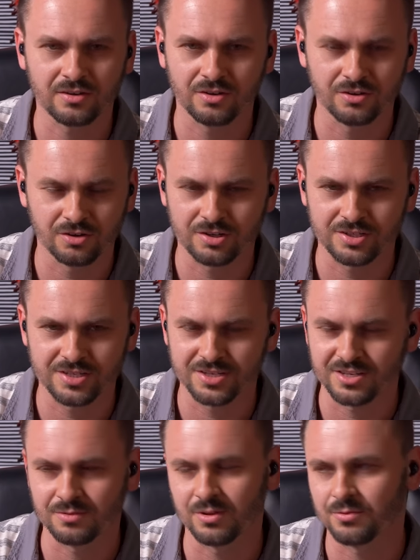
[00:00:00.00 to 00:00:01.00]
You're
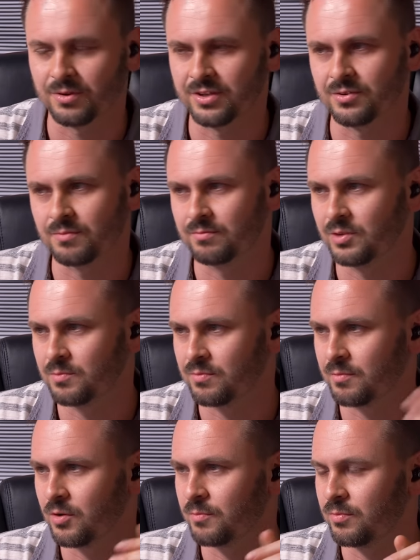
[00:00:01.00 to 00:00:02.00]
consistent with what you you
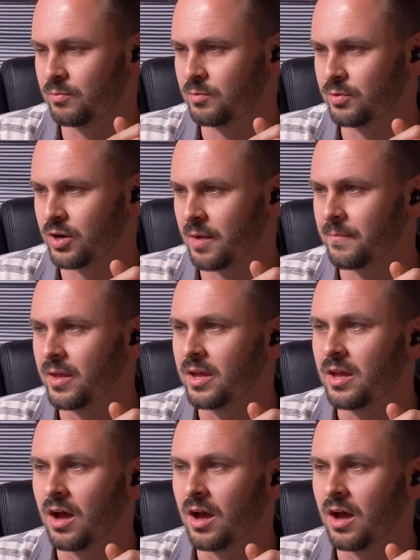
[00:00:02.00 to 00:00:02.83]
put up.